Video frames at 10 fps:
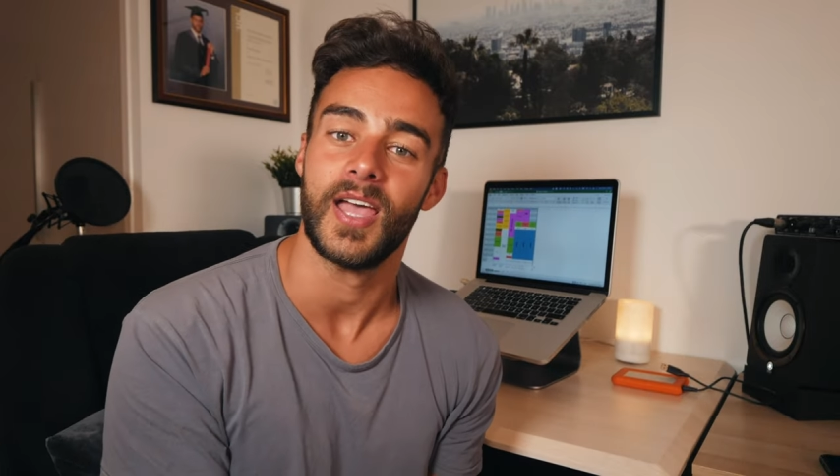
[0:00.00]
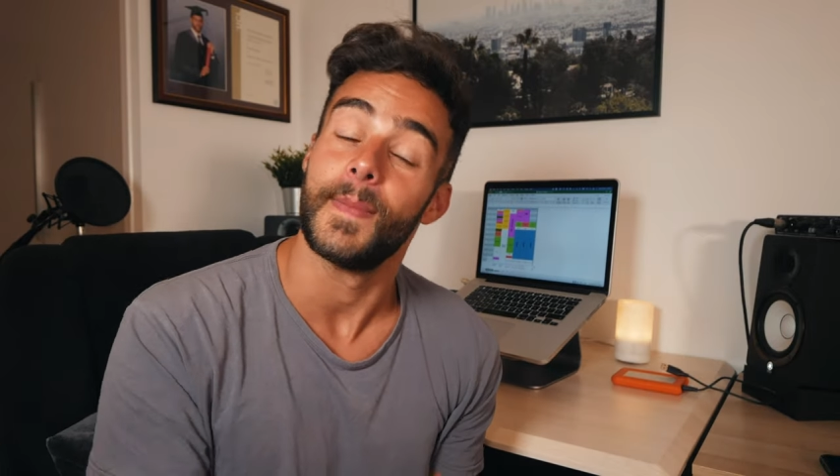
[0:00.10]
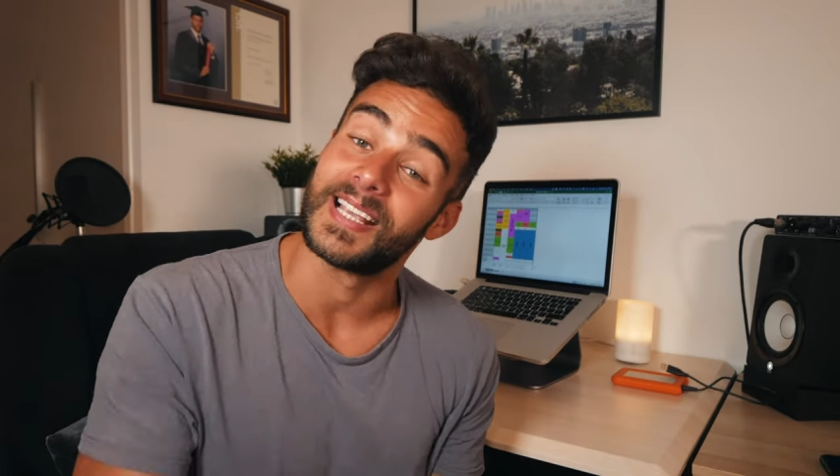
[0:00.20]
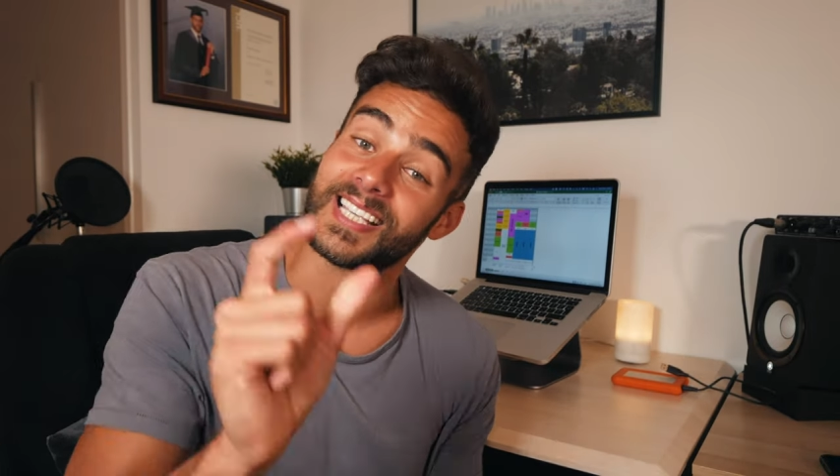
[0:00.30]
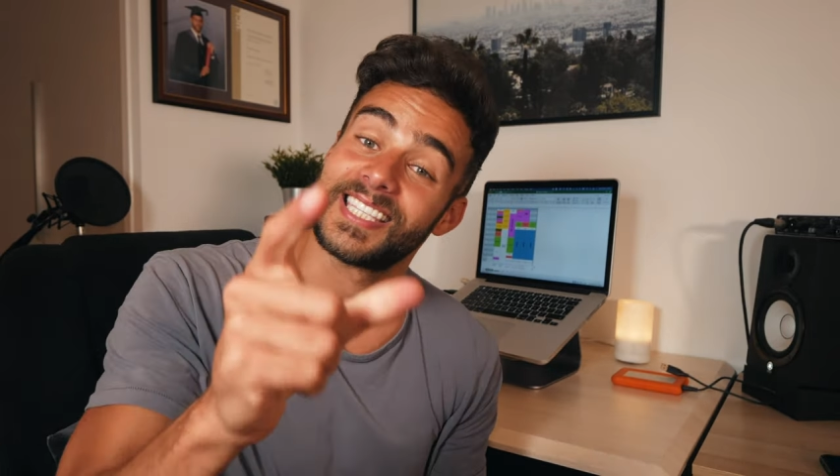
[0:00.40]

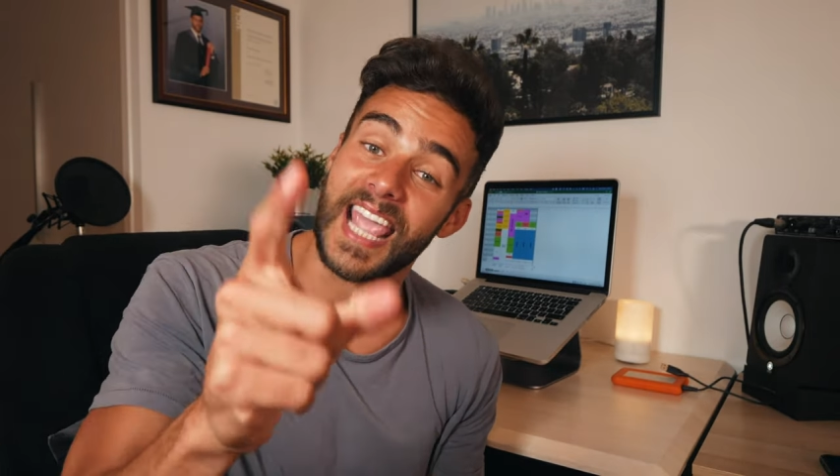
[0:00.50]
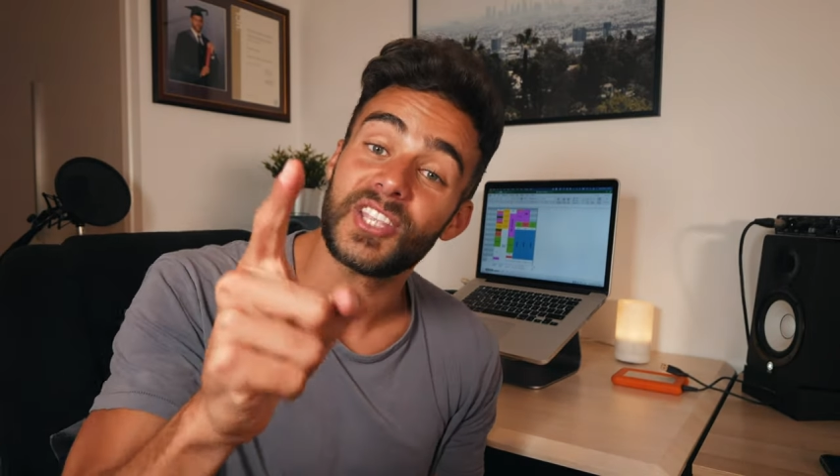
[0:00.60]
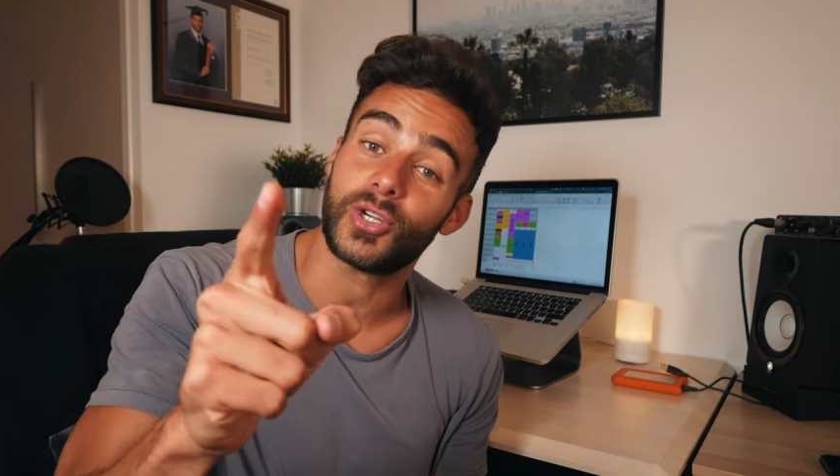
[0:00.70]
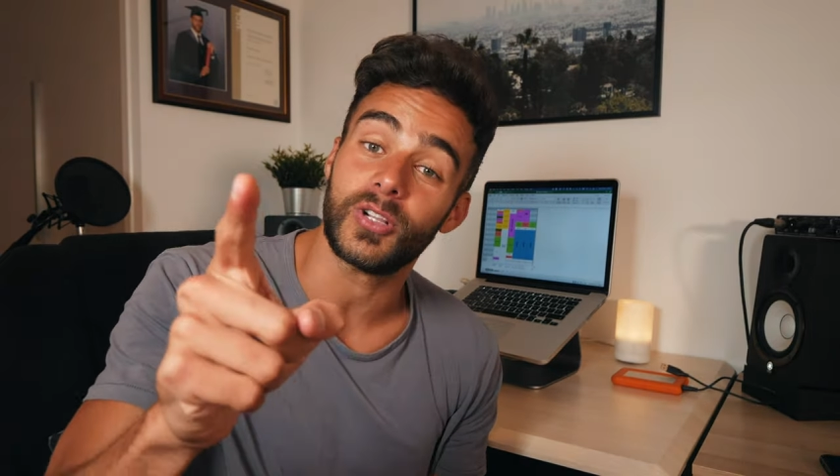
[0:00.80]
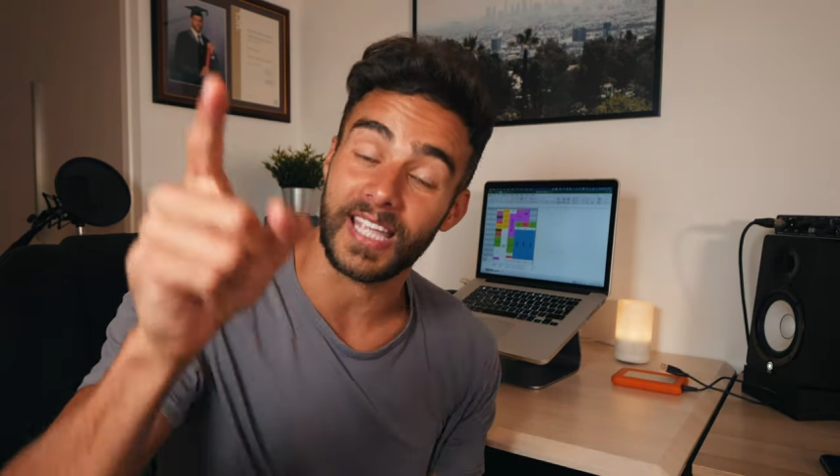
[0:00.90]
Because I
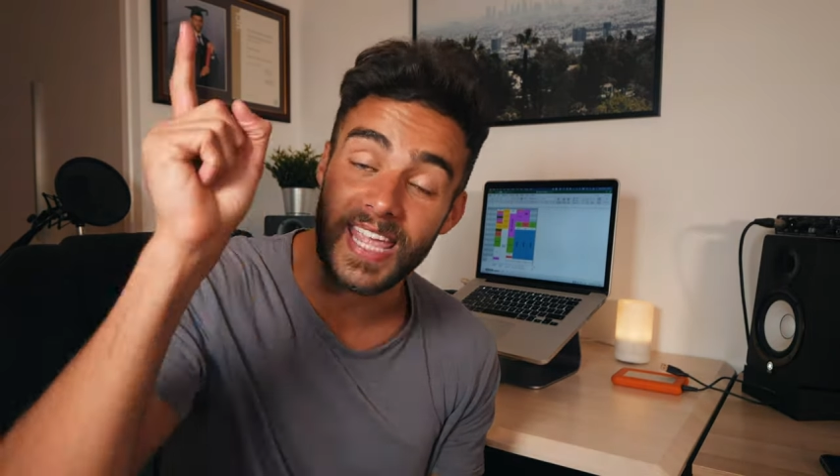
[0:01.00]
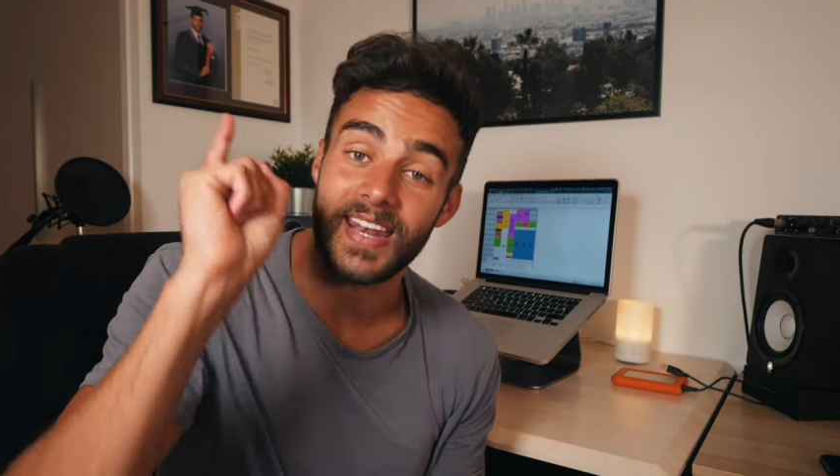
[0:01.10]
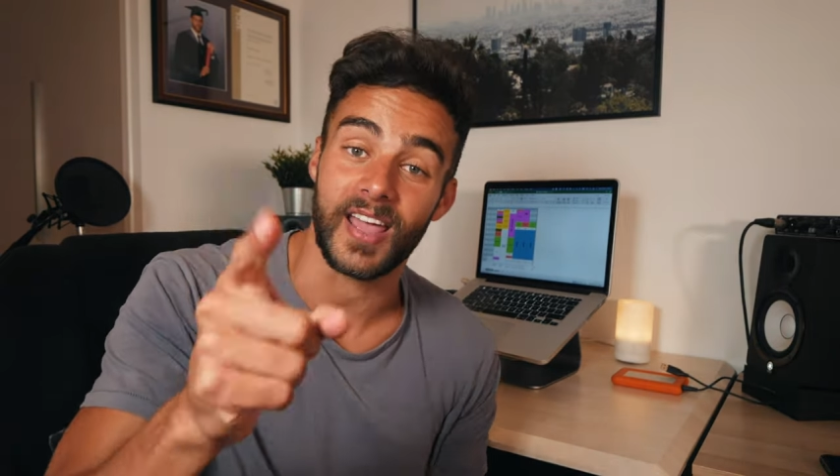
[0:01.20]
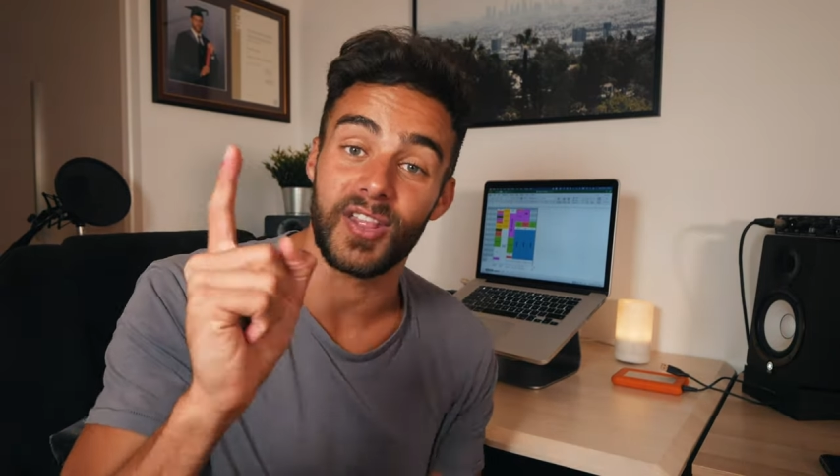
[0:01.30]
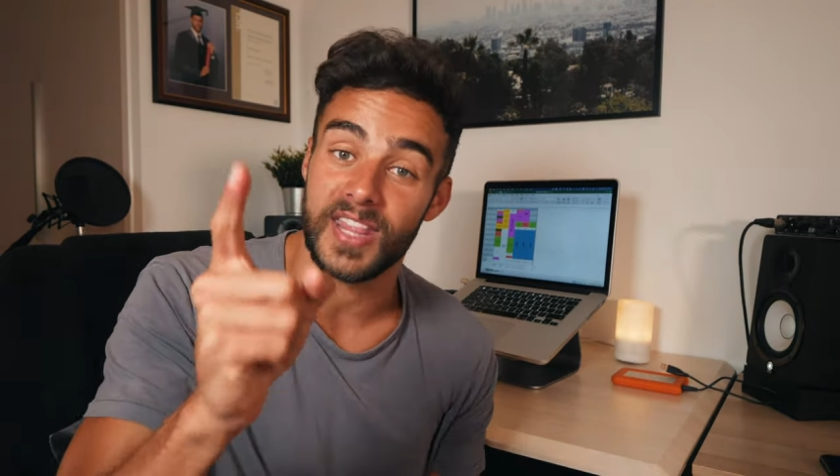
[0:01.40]
scheduled
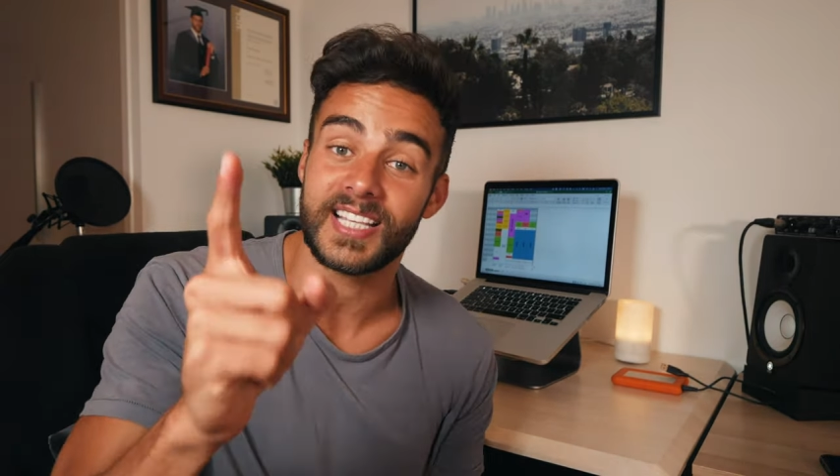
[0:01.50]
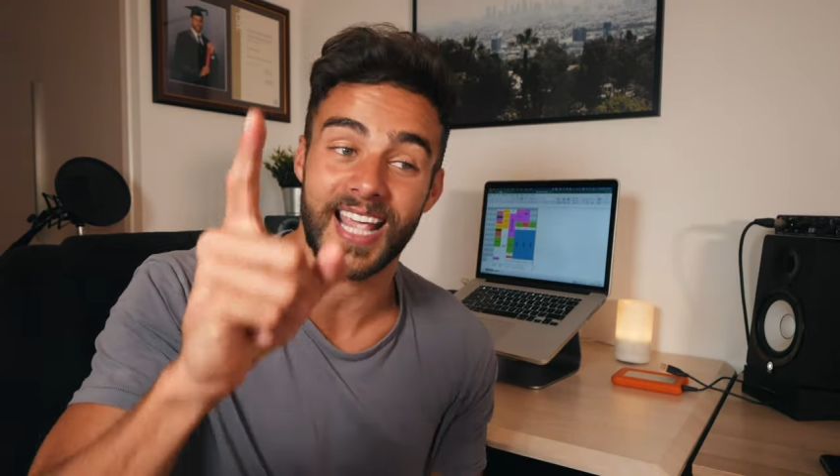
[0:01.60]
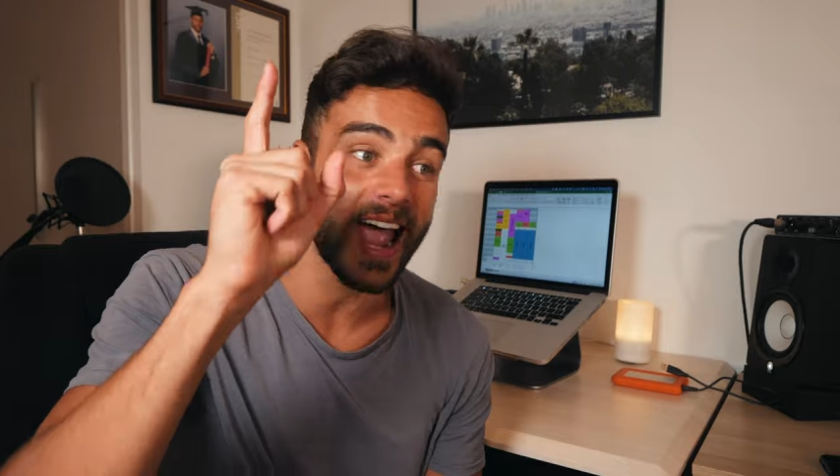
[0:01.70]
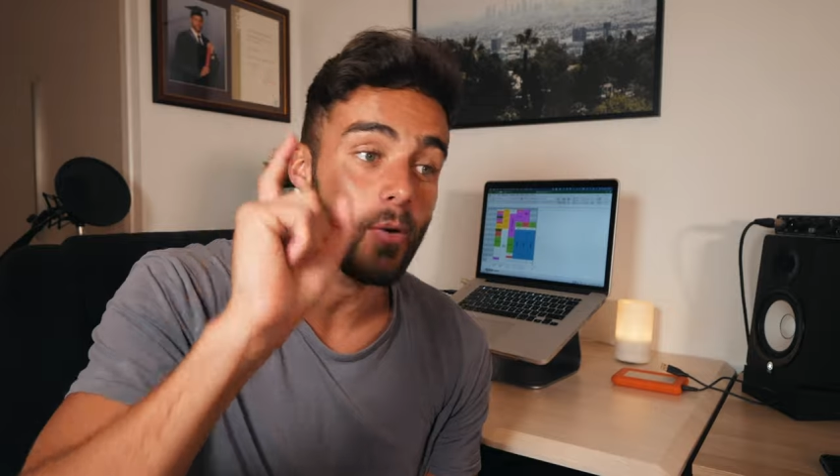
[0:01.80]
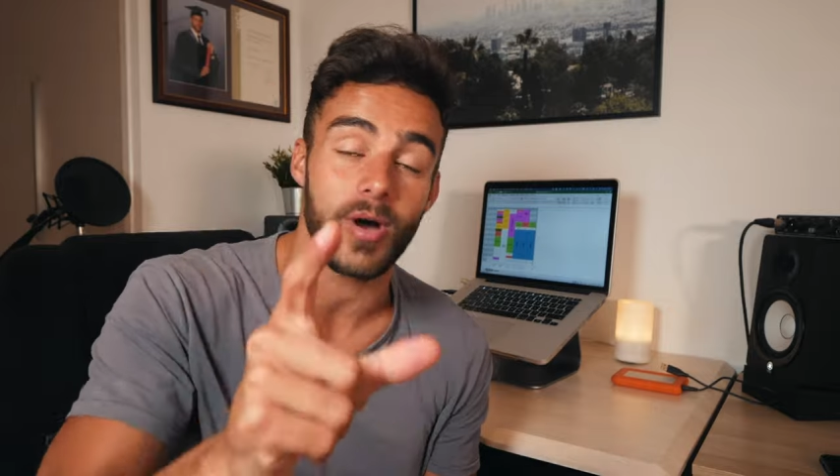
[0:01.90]
in
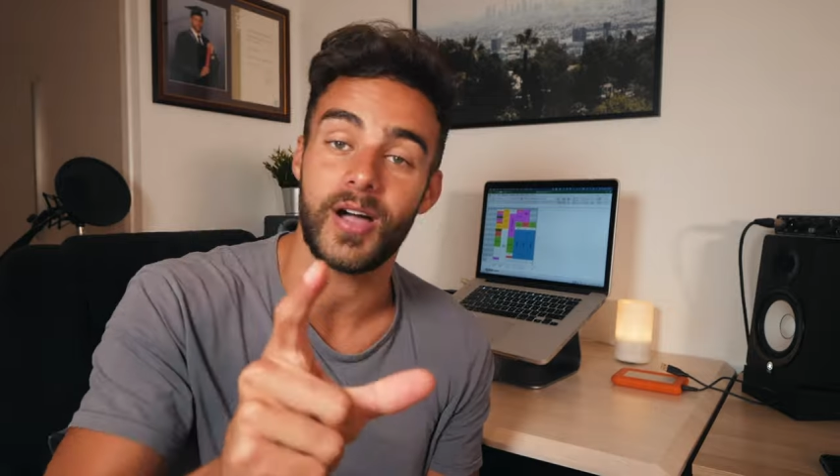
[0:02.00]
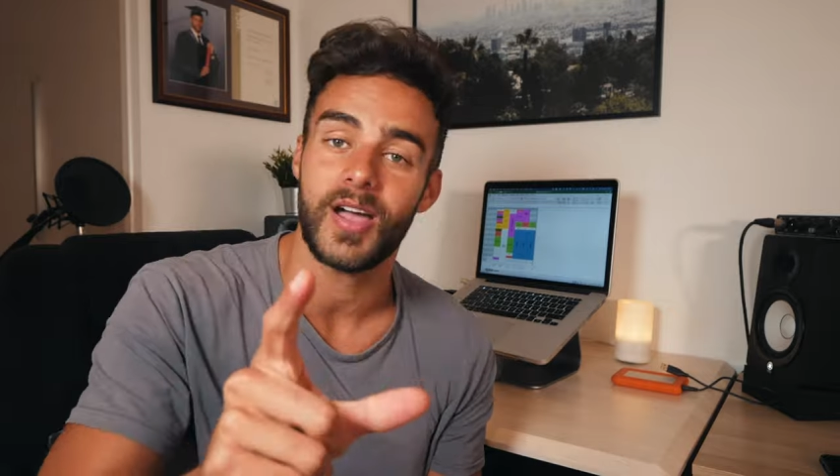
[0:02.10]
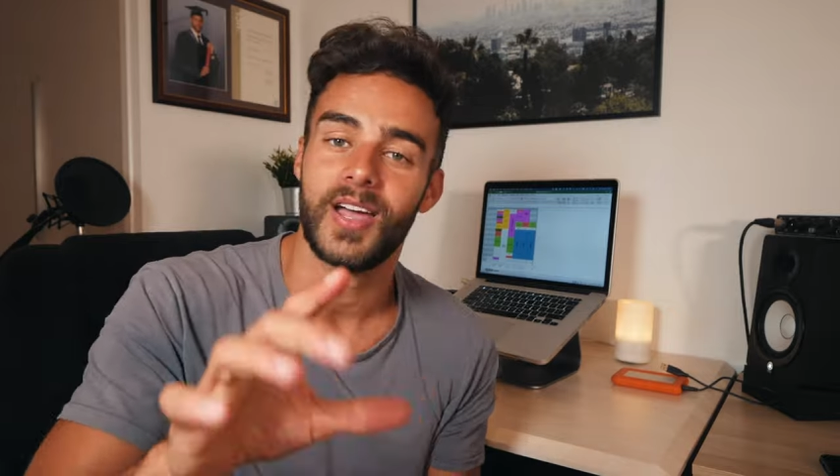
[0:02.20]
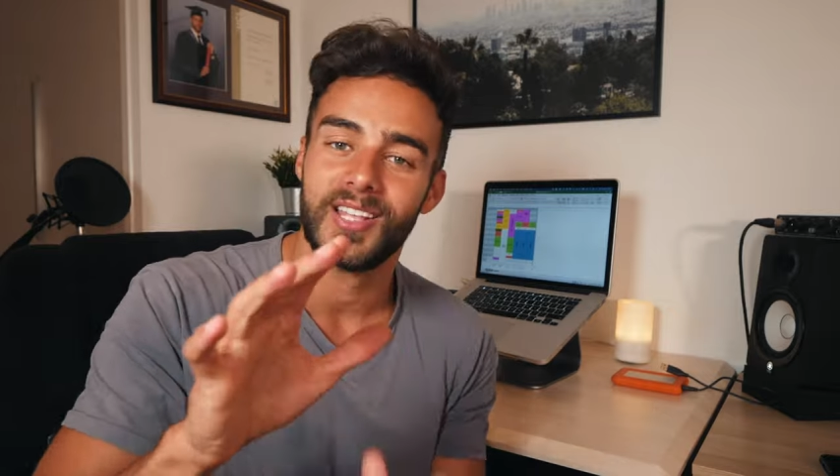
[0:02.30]
this hour